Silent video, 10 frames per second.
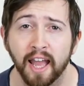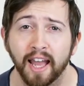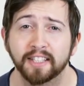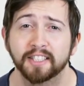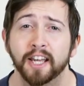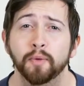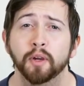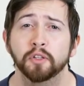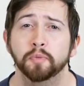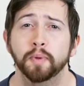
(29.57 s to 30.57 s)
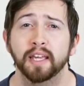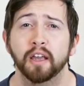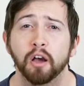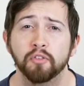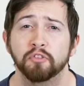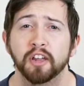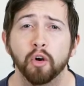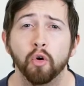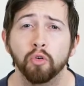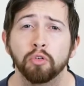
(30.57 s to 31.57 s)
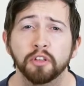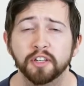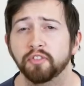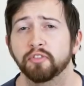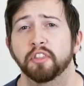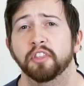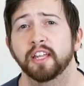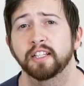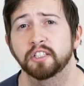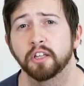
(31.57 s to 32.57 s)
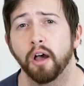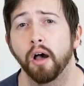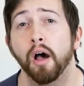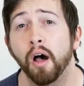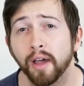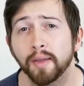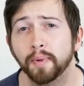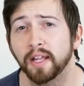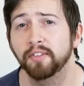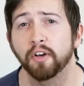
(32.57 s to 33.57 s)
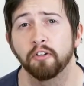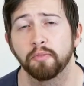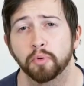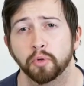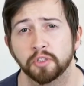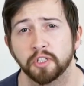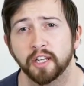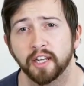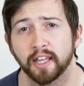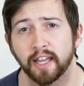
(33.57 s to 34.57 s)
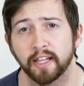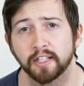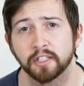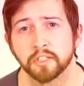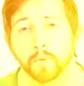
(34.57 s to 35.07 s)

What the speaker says: And today we're going to be covering all the different things that I believe are important in a case.